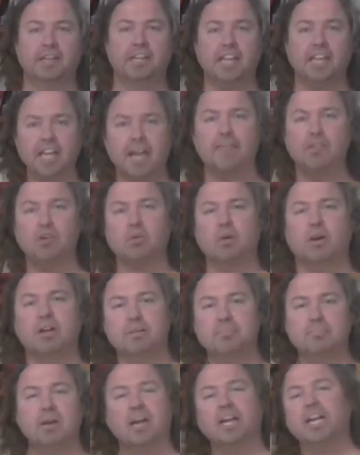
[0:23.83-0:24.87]
G'day
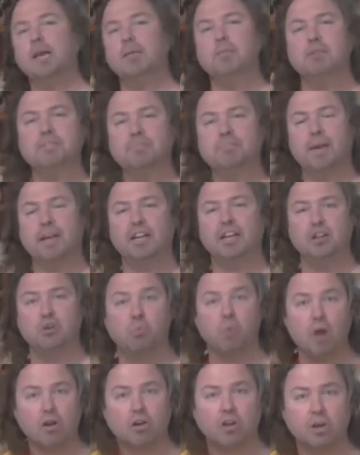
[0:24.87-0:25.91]
everyone, my name is Ben
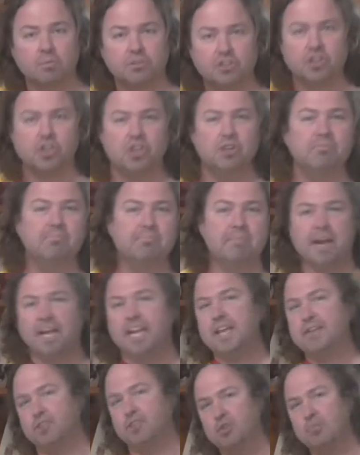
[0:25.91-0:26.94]
and welcome to
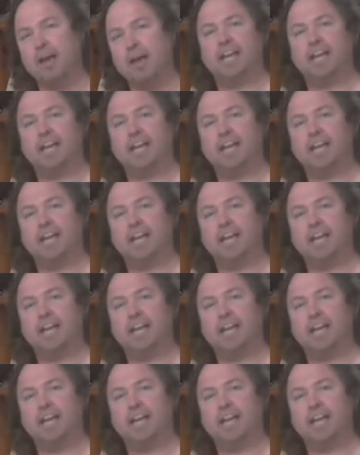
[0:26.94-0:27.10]
Medieval